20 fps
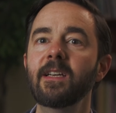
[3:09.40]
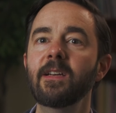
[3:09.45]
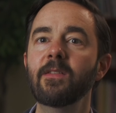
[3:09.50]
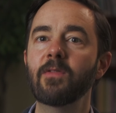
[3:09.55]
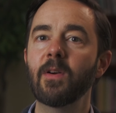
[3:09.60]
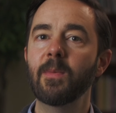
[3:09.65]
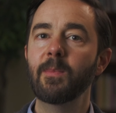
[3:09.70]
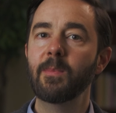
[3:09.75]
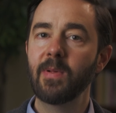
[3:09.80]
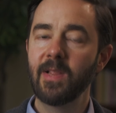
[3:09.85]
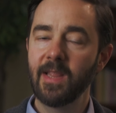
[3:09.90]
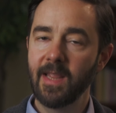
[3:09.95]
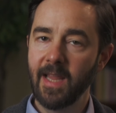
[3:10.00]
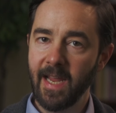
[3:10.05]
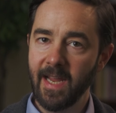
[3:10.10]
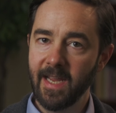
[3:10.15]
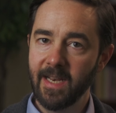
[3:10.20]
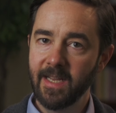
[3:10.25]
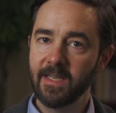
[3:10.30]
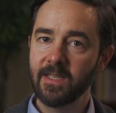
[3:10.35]
from
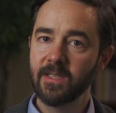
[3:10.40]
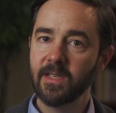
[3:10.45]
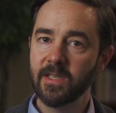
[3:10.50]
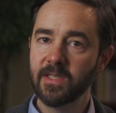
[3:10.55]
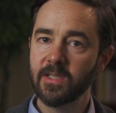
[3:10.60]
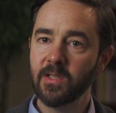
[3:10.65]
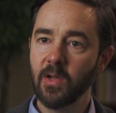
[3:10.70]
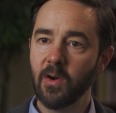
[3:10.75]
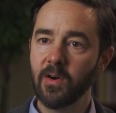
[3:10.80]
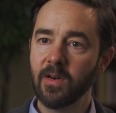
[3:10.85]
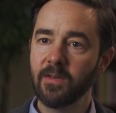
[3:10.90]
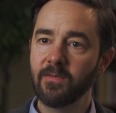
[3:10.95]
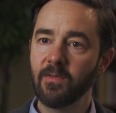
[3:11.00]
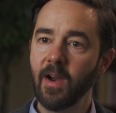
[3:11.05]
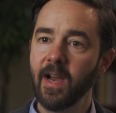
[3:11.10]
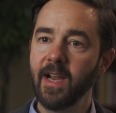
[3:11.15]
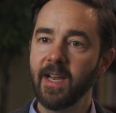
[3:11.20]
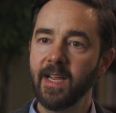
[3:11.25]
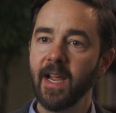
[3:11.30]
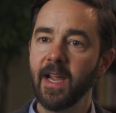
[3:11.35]
planning to start of
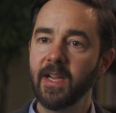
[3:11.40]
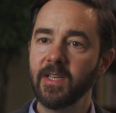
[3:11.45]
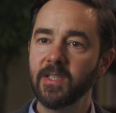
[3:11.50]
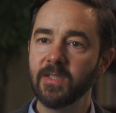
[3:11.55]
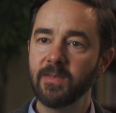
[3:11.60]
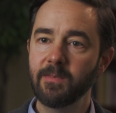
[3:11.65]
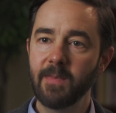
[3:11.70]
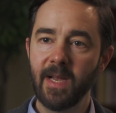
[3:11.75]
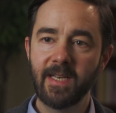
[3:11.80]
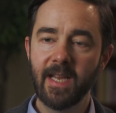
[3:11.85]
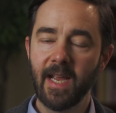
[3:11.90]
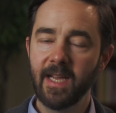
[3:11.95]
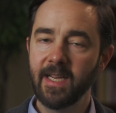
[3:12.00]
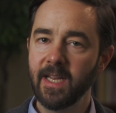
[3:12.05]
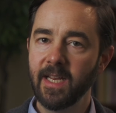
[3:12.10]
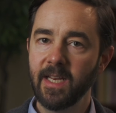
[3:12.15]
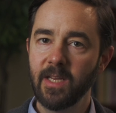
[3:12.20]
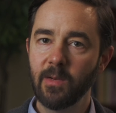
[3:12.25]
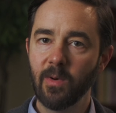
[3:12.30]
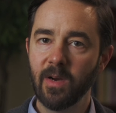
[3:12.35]
radiation may
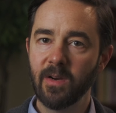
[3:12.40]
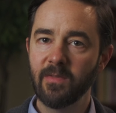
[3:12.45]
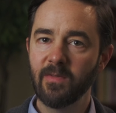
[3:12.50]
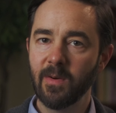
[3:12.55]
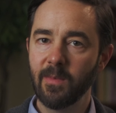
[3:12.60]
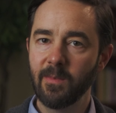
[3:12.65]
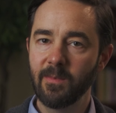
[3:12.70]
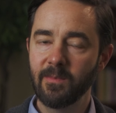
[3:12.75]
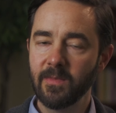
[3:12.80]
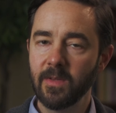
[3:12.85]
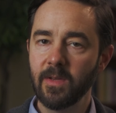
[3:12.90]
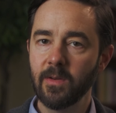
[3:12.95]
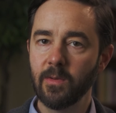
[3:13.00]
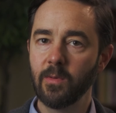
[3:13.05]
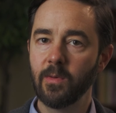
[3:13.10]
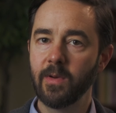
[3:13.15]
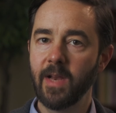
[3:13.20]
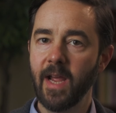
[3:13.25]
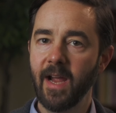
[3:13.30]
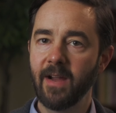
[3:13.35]
take anywhere from,
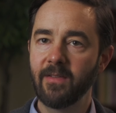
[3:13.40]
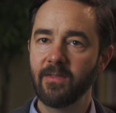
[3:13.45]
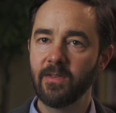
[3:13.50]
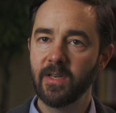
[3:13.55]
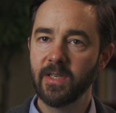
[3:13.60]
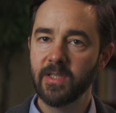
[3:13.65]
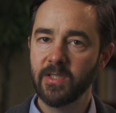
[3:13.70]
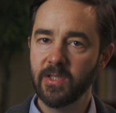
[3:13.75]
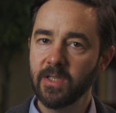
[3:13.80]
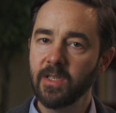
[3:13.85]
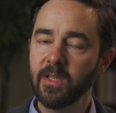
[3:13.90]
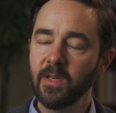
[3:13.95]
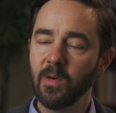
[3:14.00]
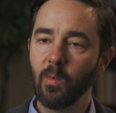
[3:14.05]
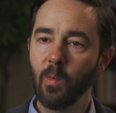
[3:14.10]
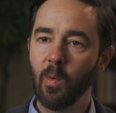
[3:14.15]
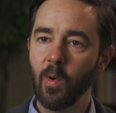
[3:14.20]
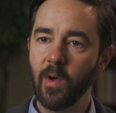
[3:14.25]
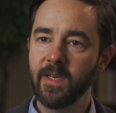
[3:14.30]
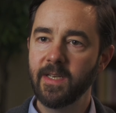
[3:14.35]
on average,
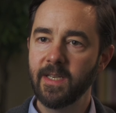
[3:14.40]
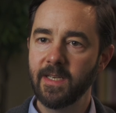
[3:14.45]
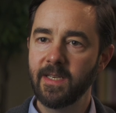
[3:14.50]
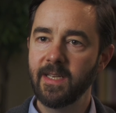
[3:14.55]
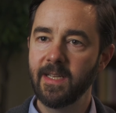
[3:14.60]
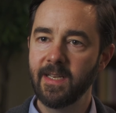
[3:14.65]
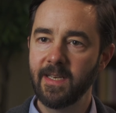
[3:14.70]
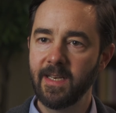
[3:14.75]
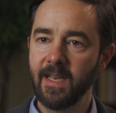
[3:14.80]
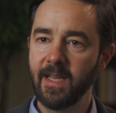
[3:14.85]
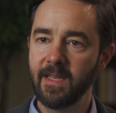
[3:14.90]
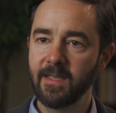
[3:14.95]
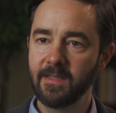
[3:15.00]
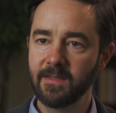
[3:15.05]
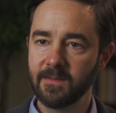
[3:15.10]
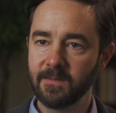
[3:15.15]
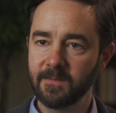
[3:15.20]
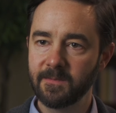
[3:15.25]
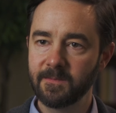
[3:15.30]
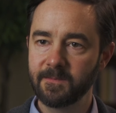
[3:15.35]
1 to 10 days.